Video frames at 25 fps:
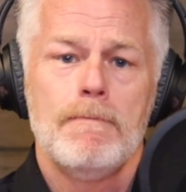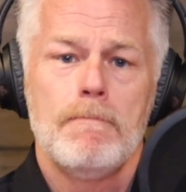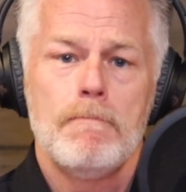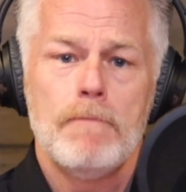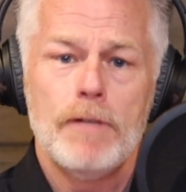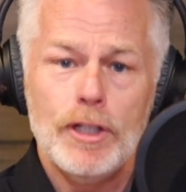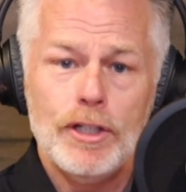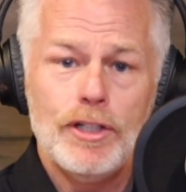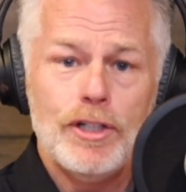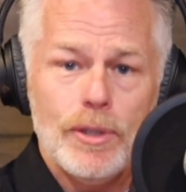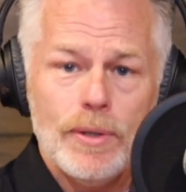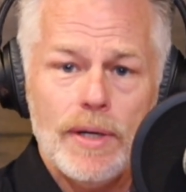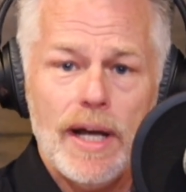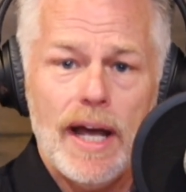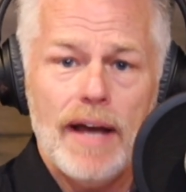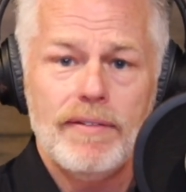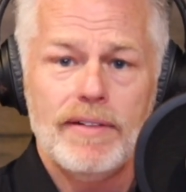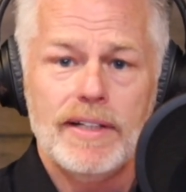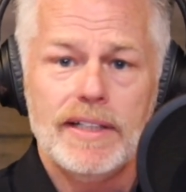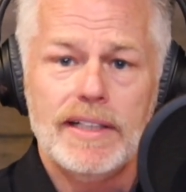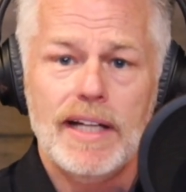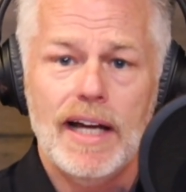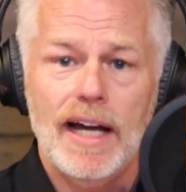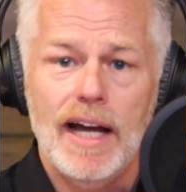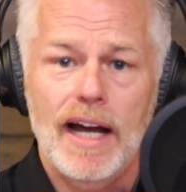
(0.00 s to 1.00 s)
You do have
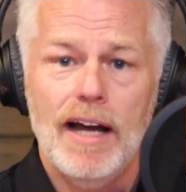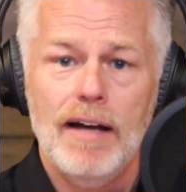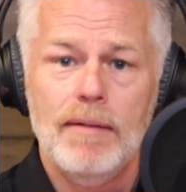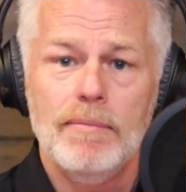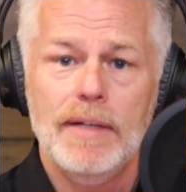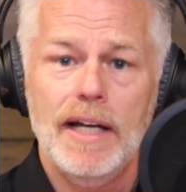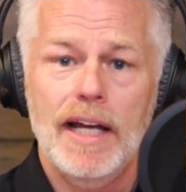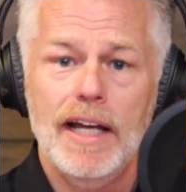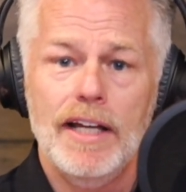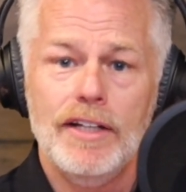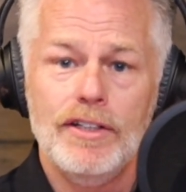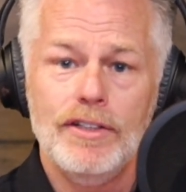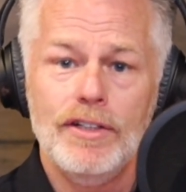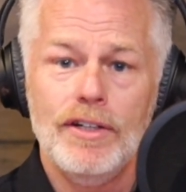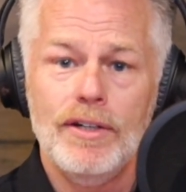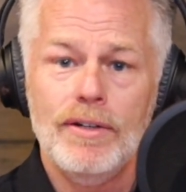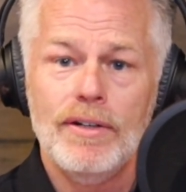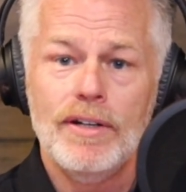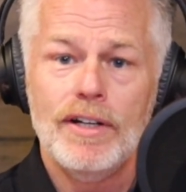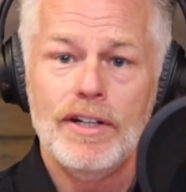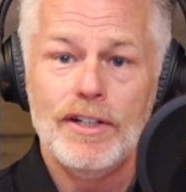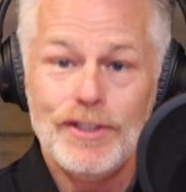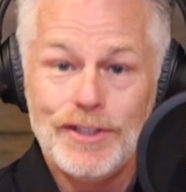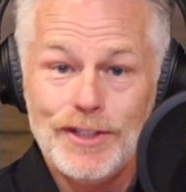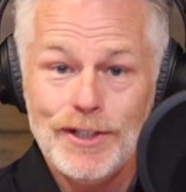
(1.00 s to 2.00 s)
the time and
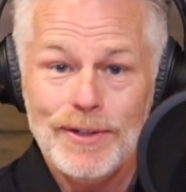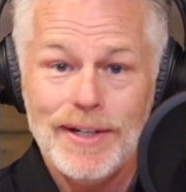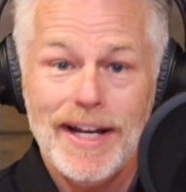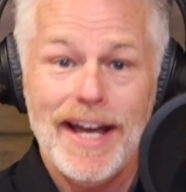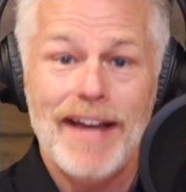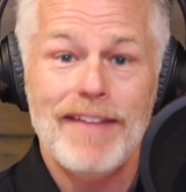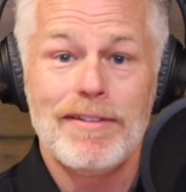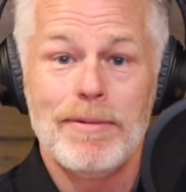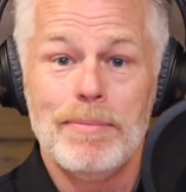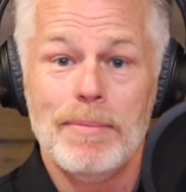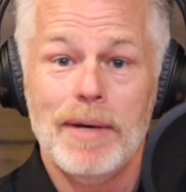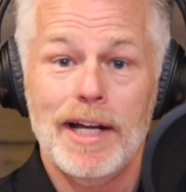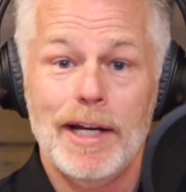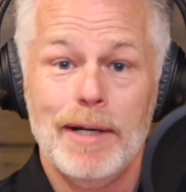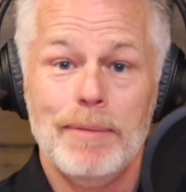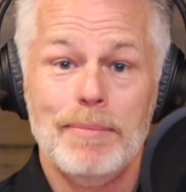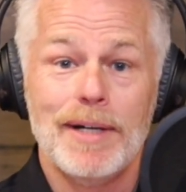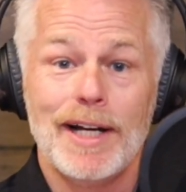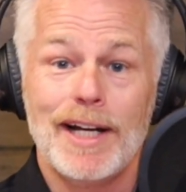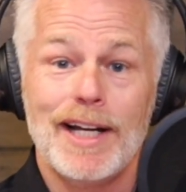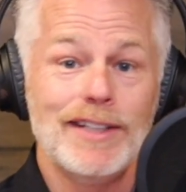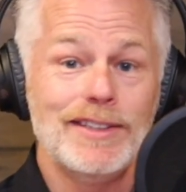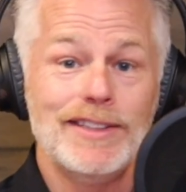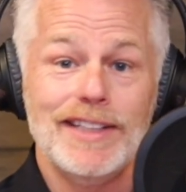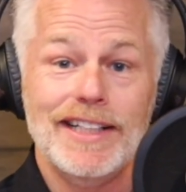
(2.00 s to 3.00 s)
you do have the money
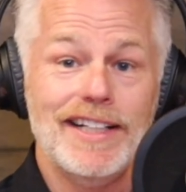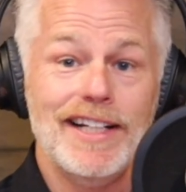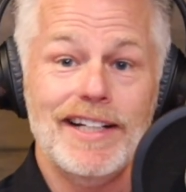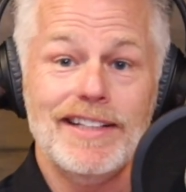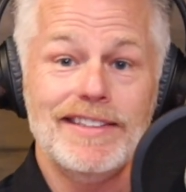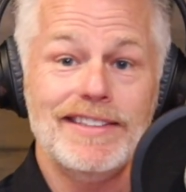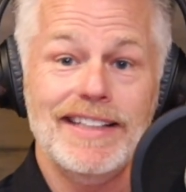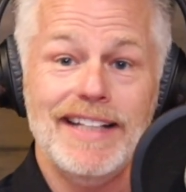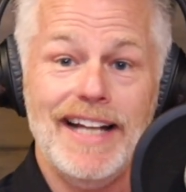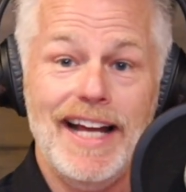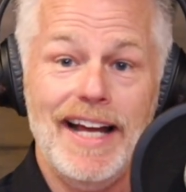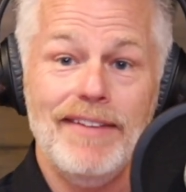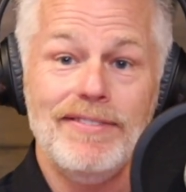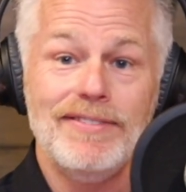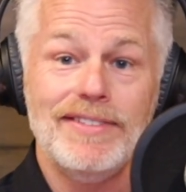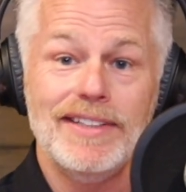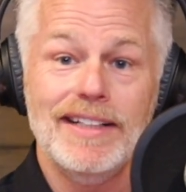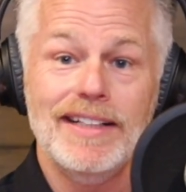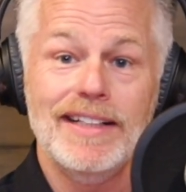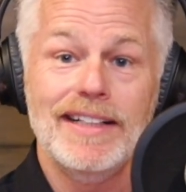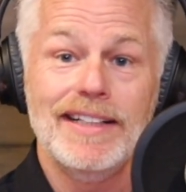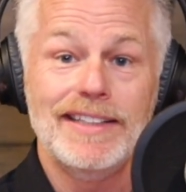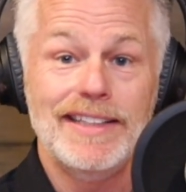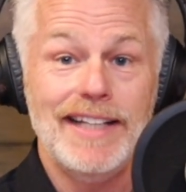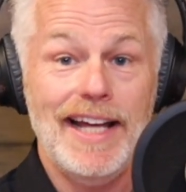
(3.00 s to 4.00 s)
because it doesn't have
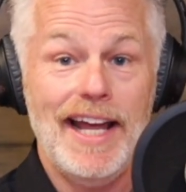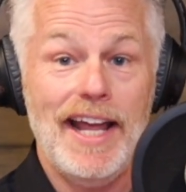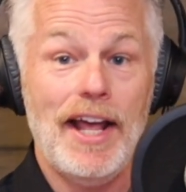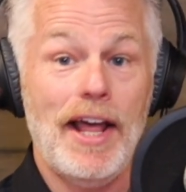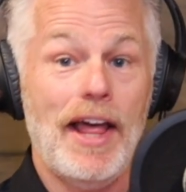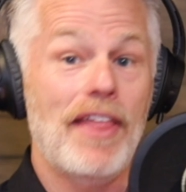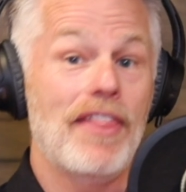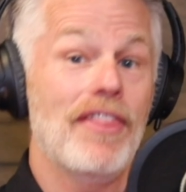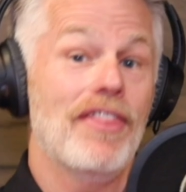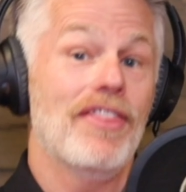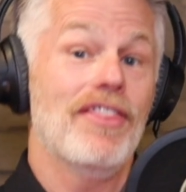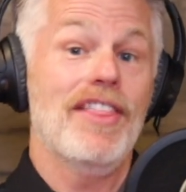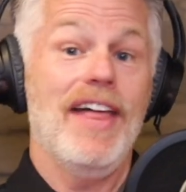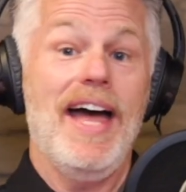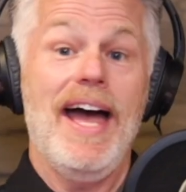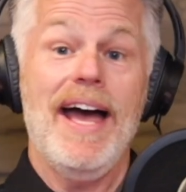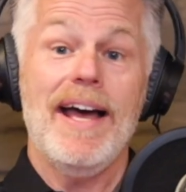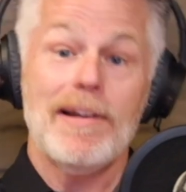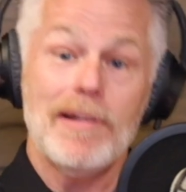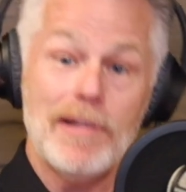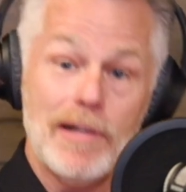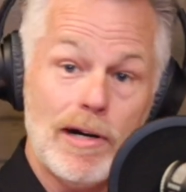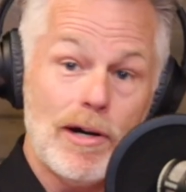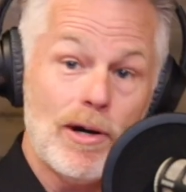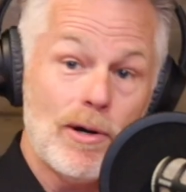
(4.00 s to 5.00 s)
to take
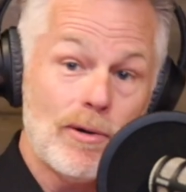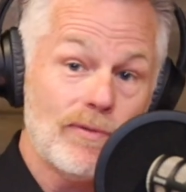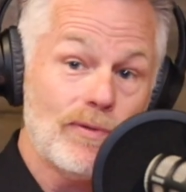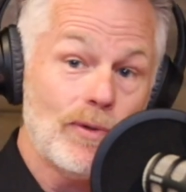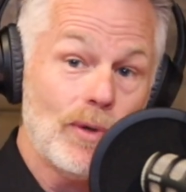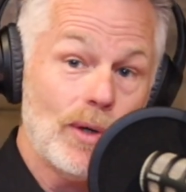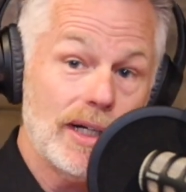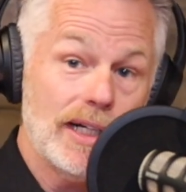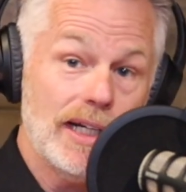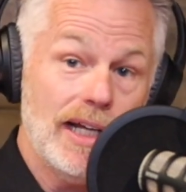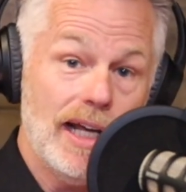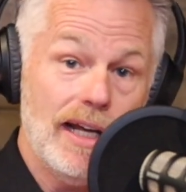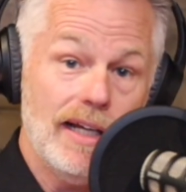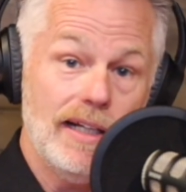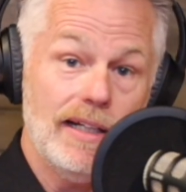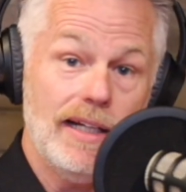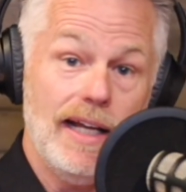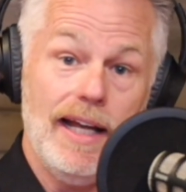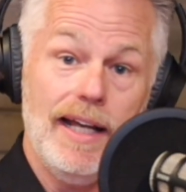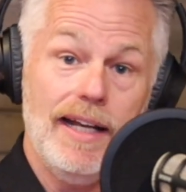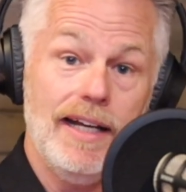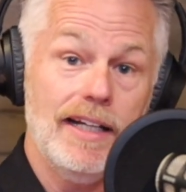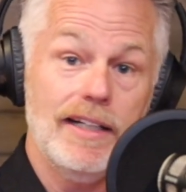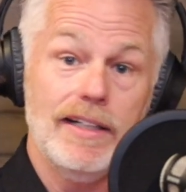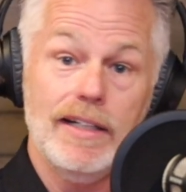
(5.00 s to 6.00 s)
that long for a date
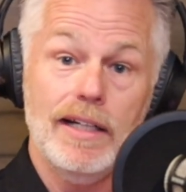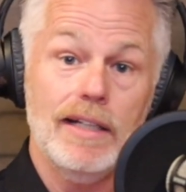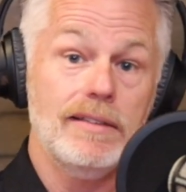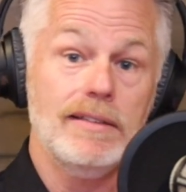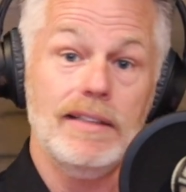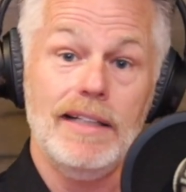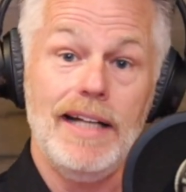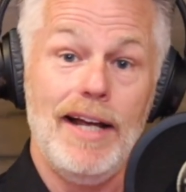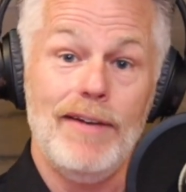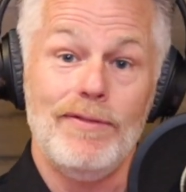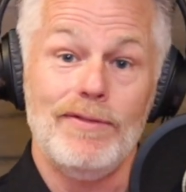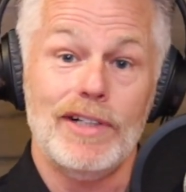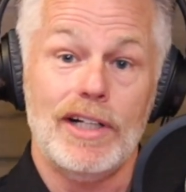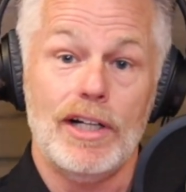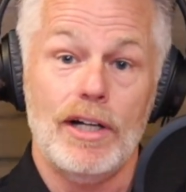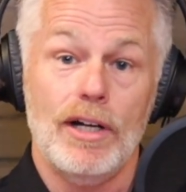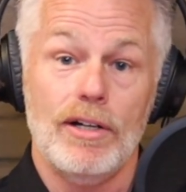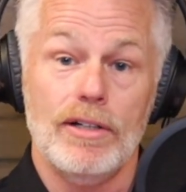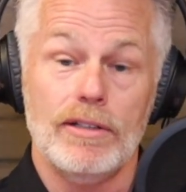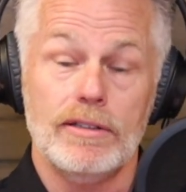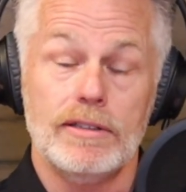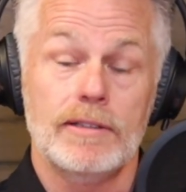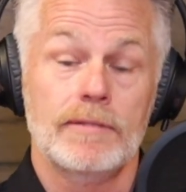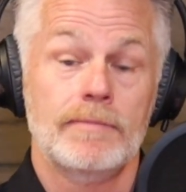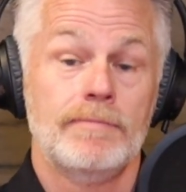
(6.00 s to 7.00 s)
and it doesn't have to
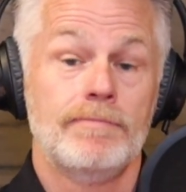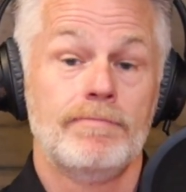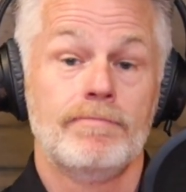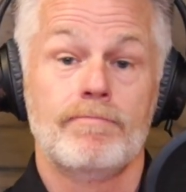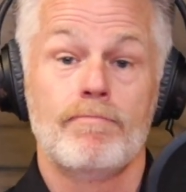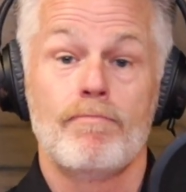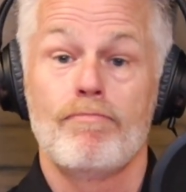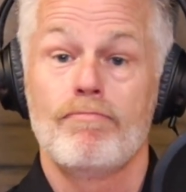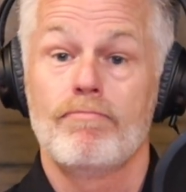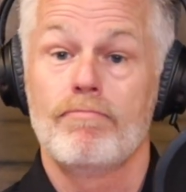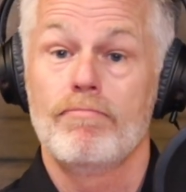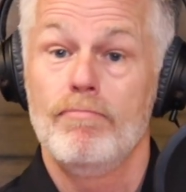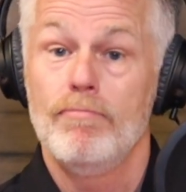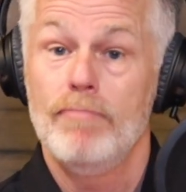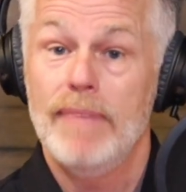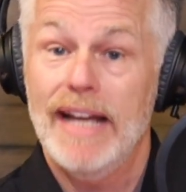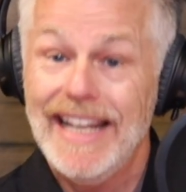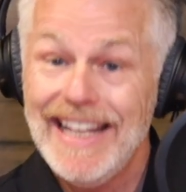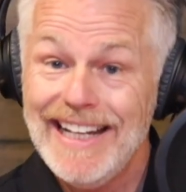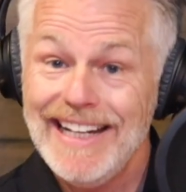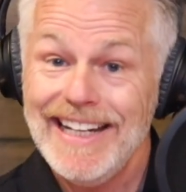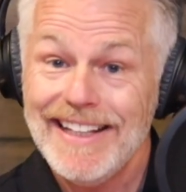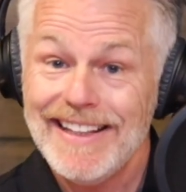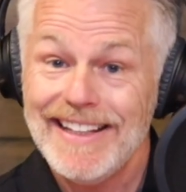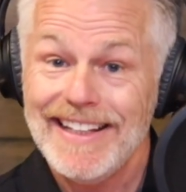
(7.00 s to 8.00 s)
cost
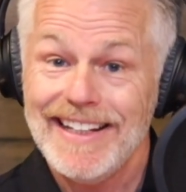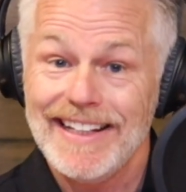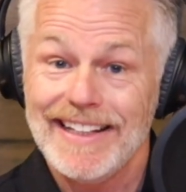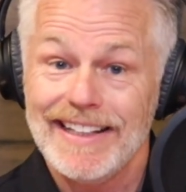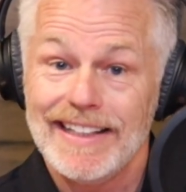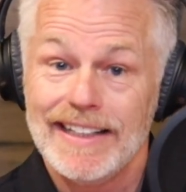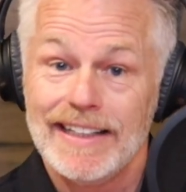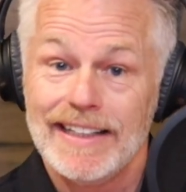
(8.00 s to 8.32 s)
anything.